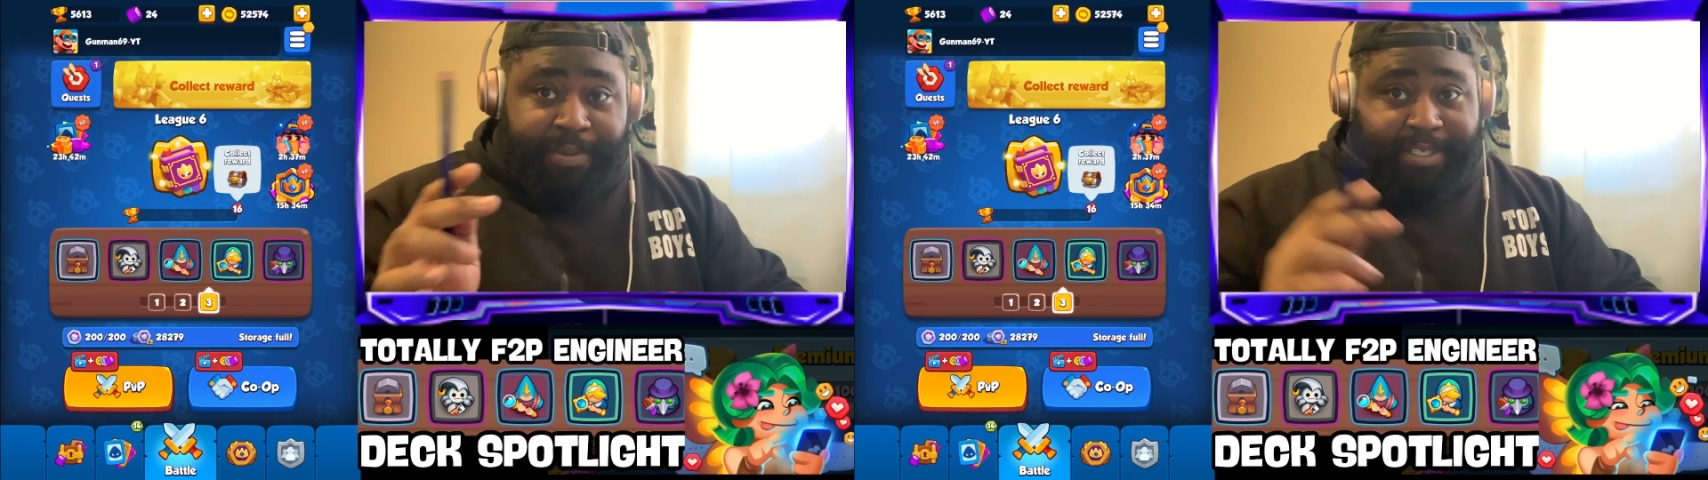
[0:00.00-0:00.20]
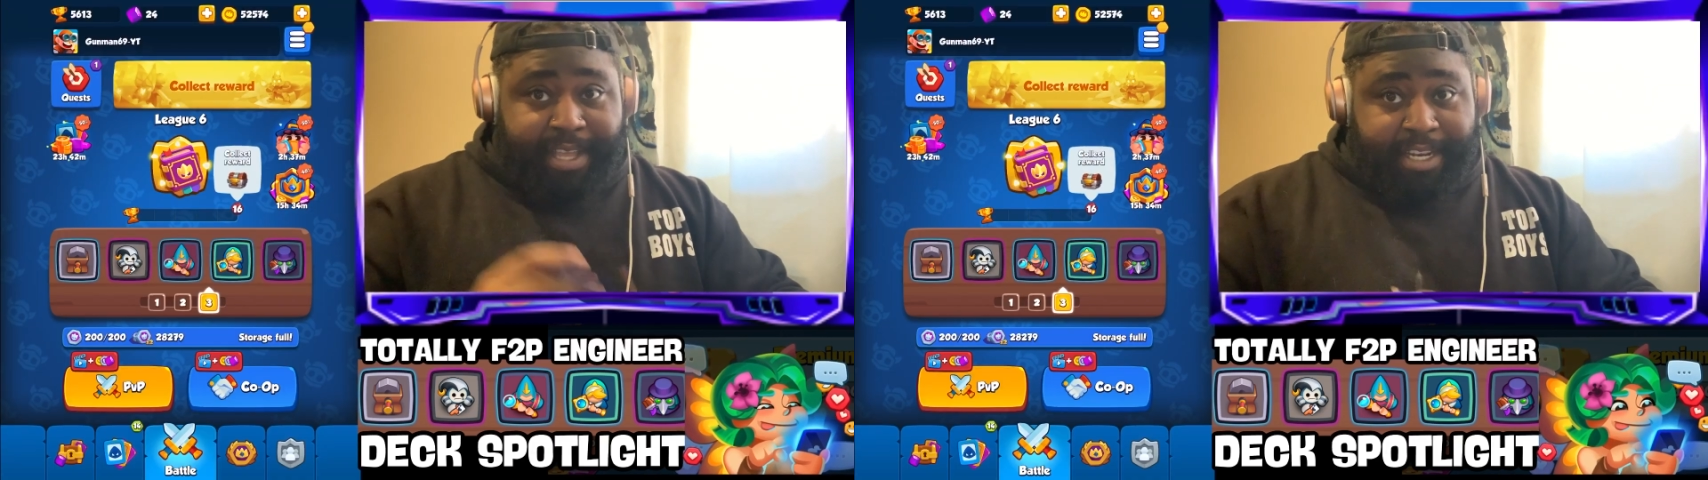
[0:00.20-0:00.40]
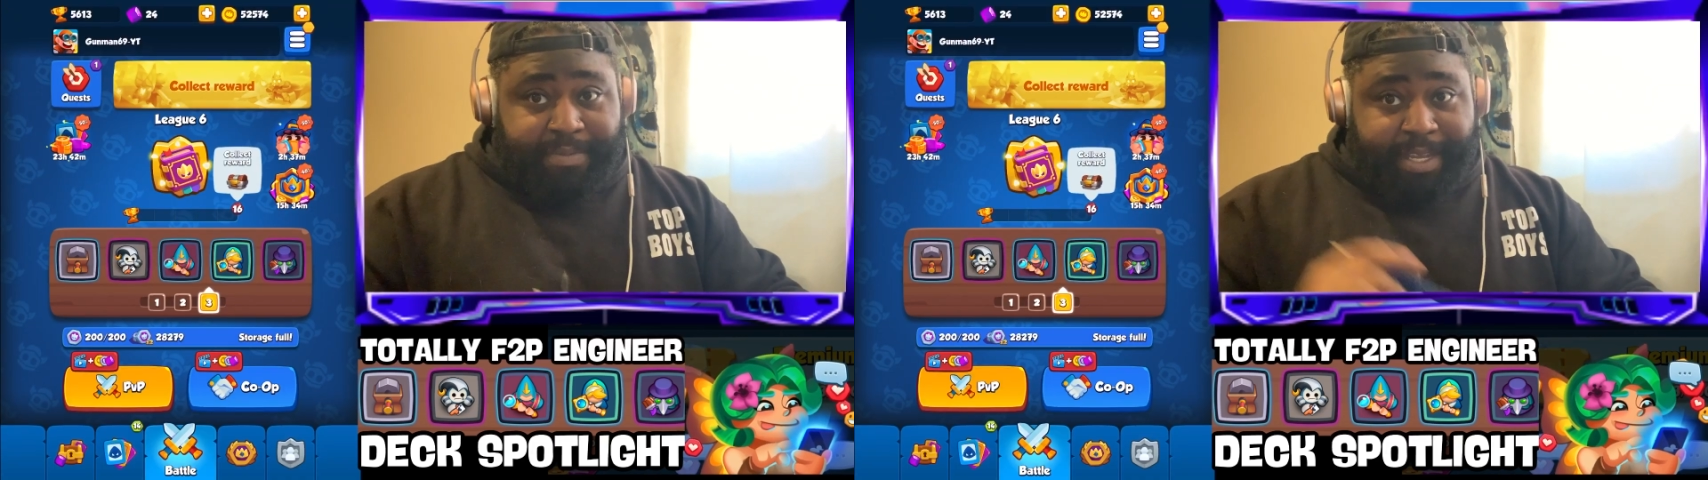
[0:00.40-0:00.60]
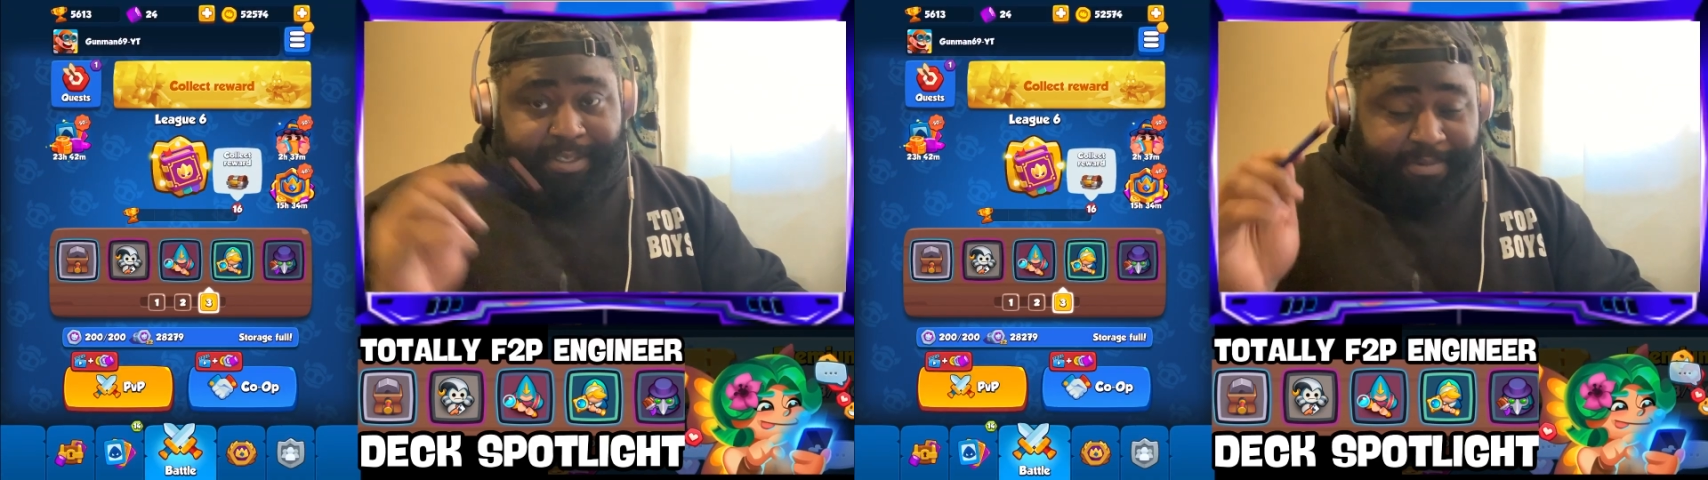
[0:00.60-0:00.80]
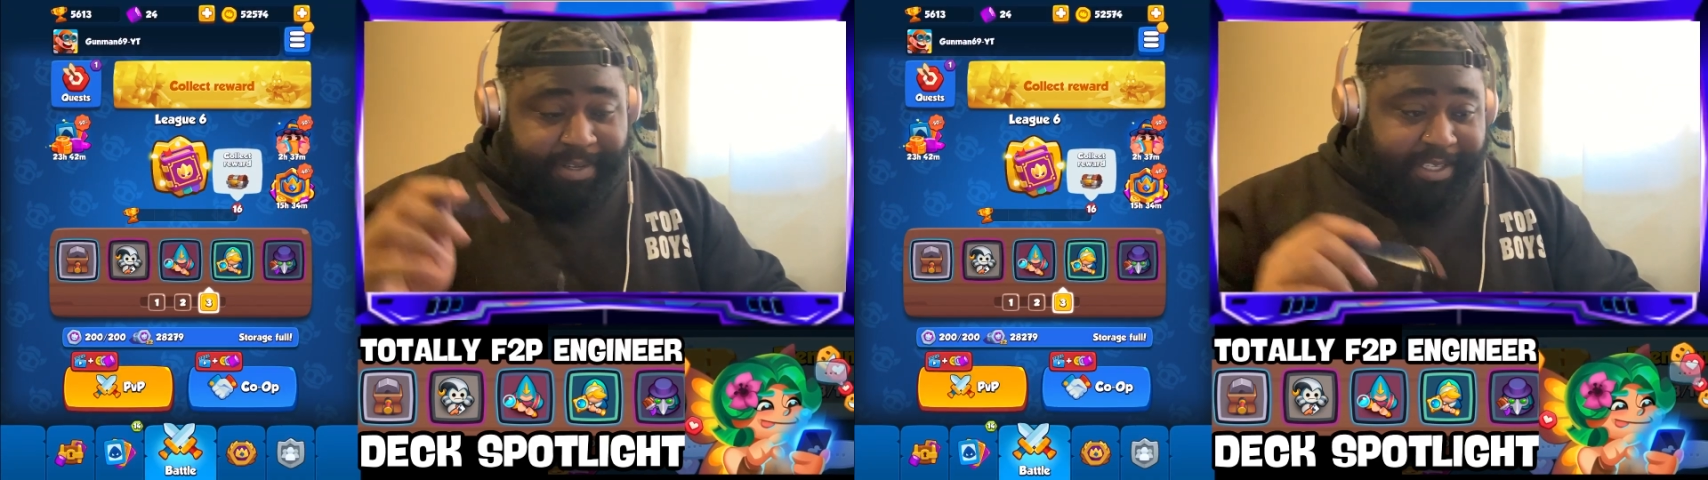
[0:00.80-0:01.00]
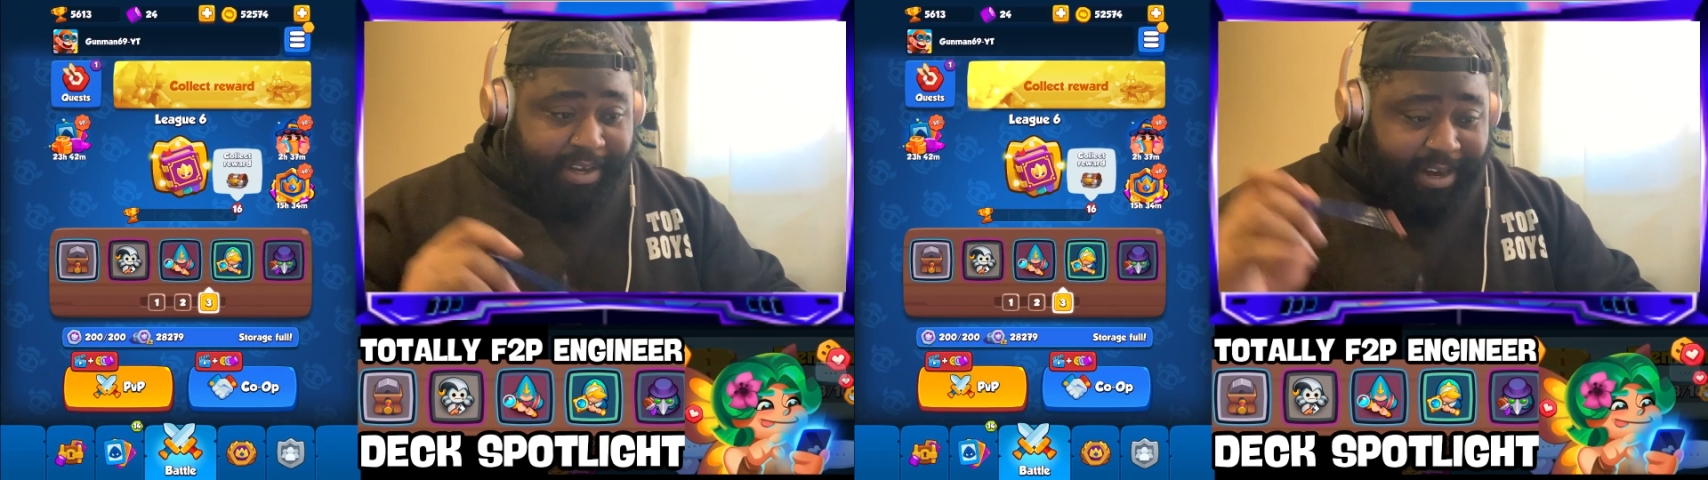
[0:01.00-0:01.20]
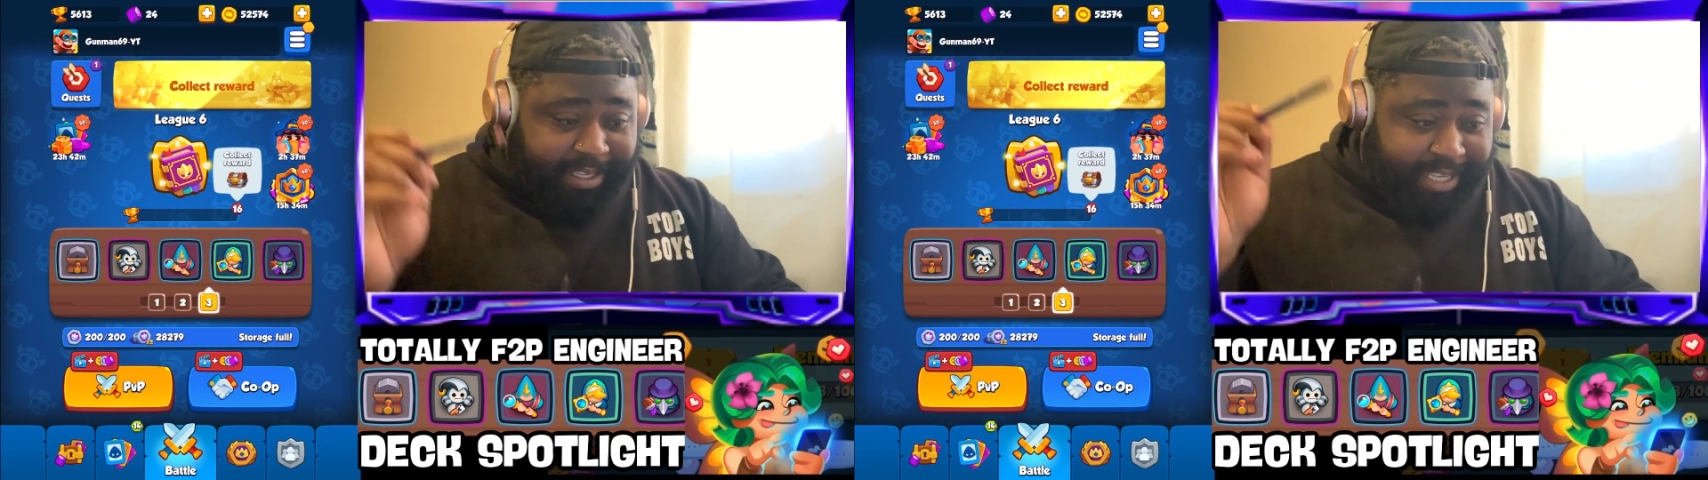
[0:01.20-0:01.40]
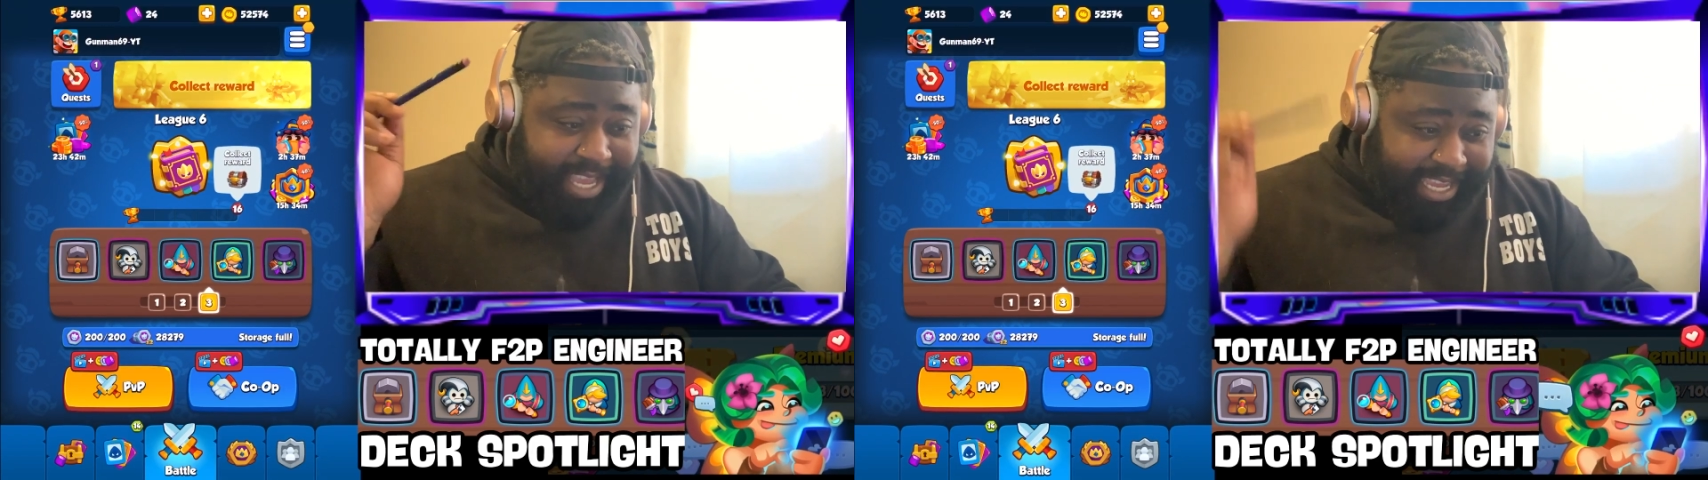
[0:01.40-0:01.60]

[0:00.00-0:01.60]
into knowledge base, read the cards,